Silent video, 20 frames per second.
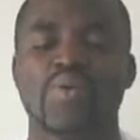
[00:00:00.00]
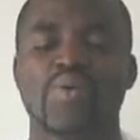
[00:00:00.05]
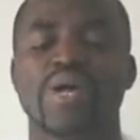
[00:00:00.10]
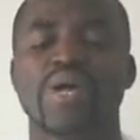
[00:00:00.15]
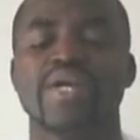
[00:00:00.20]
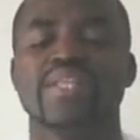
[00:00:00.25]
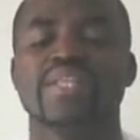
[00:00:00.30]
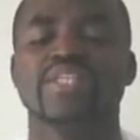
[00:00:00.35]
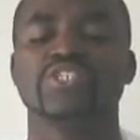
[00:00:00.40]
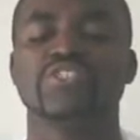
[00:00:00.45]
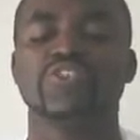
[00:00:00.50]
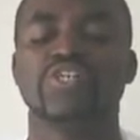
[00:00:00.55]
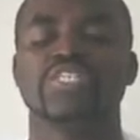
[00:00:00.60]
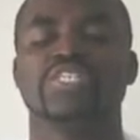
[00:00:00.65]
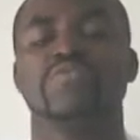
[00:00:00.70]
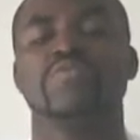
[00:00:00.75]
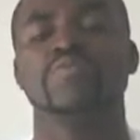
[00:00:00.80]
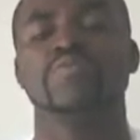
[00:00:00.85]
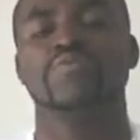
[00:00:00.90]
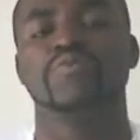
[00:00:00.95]
where the
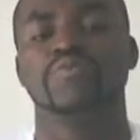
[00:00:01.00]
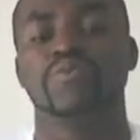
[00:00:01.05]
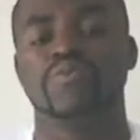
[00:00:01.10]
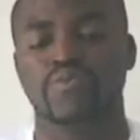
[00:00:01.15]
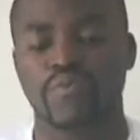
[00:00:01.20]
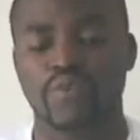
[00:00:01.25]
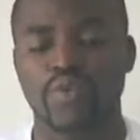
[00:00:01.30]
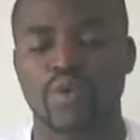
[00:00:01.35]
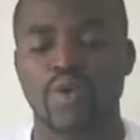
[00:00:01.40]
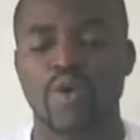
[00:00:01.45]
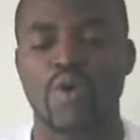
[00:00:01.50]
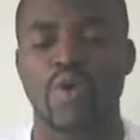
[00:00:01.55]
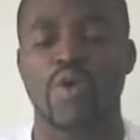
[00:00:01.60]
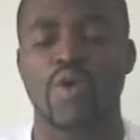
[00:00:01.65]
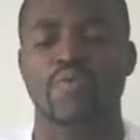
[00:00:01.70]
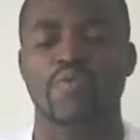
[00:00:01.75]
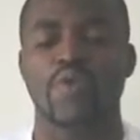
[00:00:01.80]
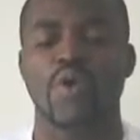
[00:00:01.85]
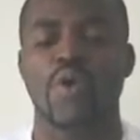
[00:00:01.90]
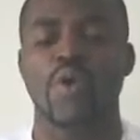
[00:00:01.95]
threshing floor
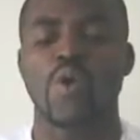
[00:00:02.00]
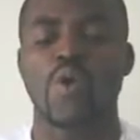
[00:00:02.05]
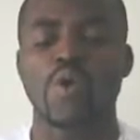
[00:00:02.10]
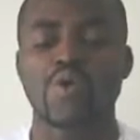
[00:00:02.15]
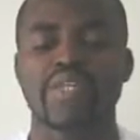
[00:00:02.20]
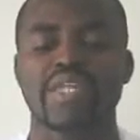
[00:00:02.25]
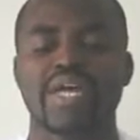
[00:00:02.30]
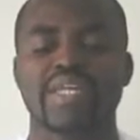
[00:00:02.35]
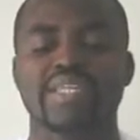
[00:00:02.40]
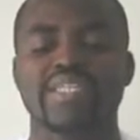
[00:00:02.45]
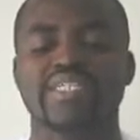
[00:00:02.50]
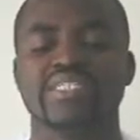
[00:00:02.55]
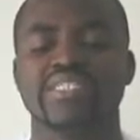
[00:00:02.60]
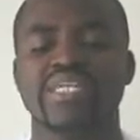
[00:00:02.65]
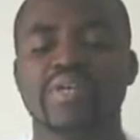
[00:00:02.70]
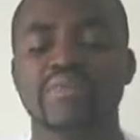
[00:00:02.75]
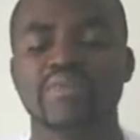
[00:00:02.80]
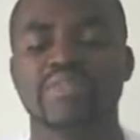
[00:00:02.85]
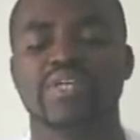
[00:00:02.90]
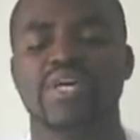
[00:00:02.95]
of Onan the
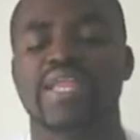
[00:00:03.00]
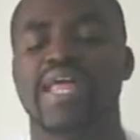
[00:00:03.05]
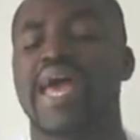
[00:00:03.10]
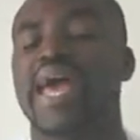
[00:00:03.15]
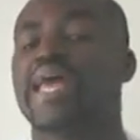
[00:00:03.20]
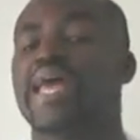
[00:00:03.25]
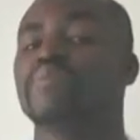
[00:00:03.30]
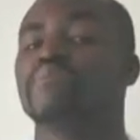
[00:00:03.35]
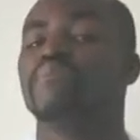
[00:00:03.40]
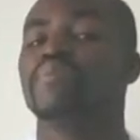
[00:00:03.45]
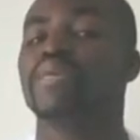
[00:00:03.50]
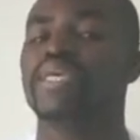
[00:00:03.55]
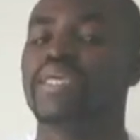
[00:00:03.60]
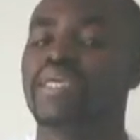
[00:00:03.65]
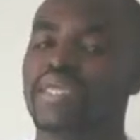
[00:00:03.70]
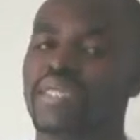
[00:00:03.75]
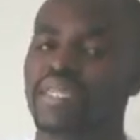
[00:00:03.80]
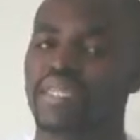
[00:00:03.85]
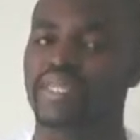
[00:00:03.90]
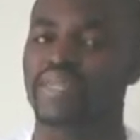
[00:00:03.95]
Jebusite had
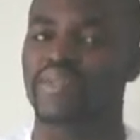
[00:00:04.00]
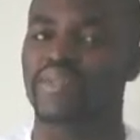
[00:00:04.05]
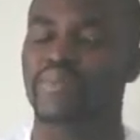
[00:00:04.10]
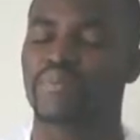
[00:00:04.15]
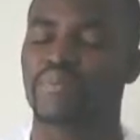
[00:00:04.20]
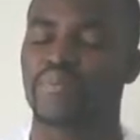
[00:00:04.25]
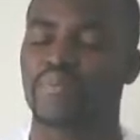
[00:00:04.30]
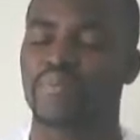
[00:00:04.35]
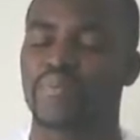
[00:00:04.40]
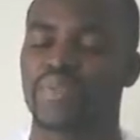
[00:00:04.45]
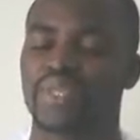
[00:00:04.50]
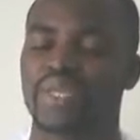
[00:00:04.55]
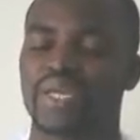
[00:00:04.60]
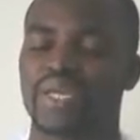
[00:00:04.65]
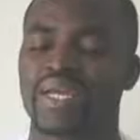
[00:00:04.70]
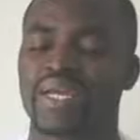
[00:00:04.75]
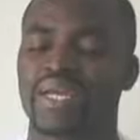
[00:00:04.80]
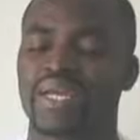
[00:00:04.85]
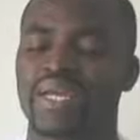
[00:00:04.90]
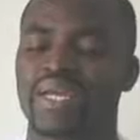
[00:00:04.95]
been.
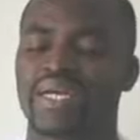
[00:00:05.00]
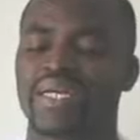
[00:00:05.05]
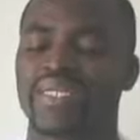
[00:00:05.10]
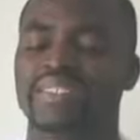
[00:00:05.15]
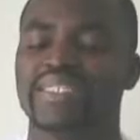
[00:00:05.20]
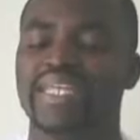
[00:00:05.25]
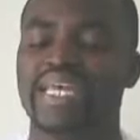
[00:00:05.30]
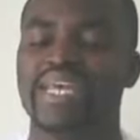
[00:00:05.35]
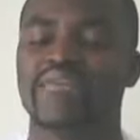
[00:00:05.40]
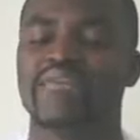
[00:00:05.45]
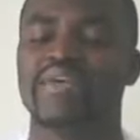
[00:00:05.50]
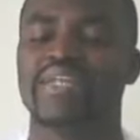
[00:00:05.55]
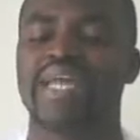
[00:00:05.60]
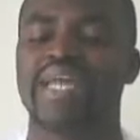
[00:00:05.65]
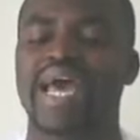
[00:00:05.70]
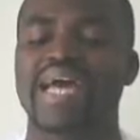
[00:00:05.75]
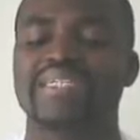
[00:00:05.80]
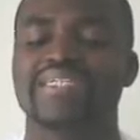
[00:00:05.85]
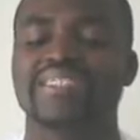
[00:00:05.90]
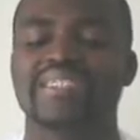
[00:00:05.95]

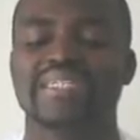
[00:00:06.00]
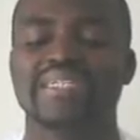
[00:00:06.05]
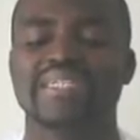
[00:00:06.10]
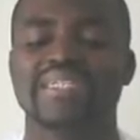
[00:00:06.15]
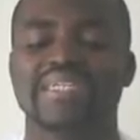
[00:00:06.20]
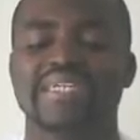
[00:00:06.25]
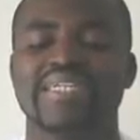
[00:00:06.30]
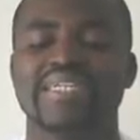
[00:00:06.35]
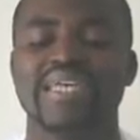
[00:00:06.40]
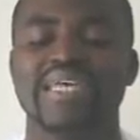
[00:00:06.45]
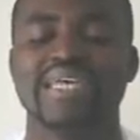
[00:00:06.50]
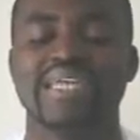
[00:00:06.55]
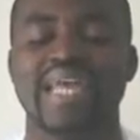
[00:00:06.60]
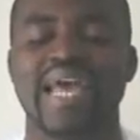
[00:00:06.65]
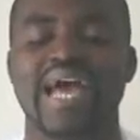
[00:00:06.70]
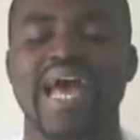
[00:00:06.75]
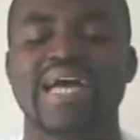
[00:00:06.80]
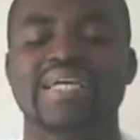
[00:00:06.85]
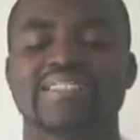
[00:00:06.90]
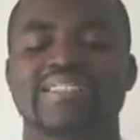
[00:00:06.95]
David has selected
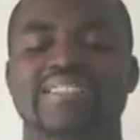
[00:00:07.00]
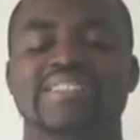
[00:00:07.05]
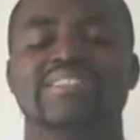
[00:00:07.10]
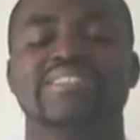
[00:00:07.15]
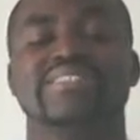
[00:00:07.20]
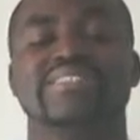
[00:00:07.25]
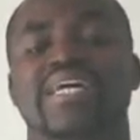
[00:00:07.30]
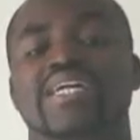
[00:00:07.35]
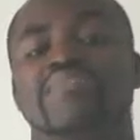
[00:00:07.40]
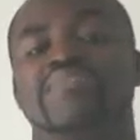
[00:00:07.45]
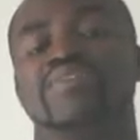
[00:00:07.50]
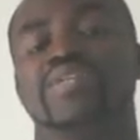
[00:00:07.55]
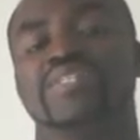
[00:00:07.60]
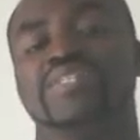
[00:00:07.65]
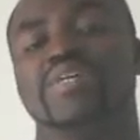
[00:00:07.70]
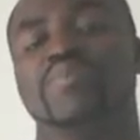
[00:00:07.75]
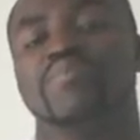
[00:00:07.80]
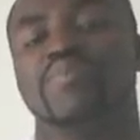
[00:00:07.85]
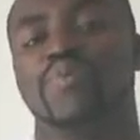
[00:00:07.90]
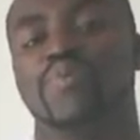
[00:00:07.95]
it as the site for
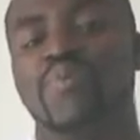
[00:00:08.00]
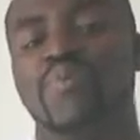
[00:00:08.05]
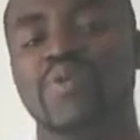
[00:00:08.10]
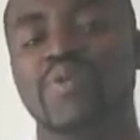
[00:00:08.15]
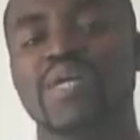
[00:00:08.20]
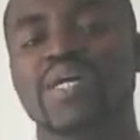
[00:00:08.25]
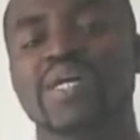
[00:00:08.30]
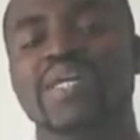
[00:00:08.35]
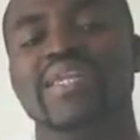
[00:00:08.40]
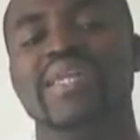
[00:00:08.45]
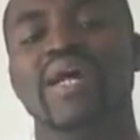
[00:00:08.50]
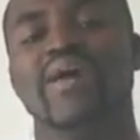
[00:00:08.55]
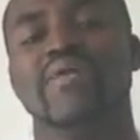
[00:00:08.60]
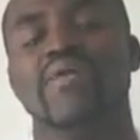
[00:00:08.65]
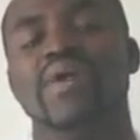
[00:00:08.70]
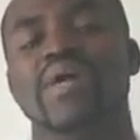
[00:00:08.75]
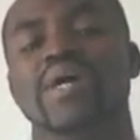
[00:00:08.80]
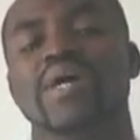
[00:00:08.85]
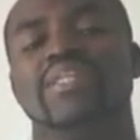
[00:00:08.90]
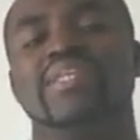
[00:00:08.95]
the temple.
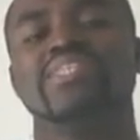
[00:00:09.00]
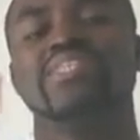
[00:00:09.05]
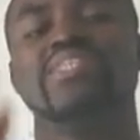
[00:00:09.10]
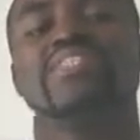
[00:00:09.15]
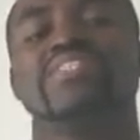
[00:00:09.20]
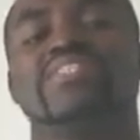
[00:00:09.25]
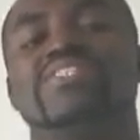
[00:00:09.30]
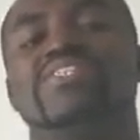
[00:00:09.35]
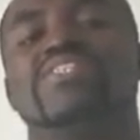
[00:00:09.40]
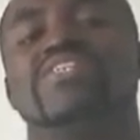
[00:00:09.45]
Now, this is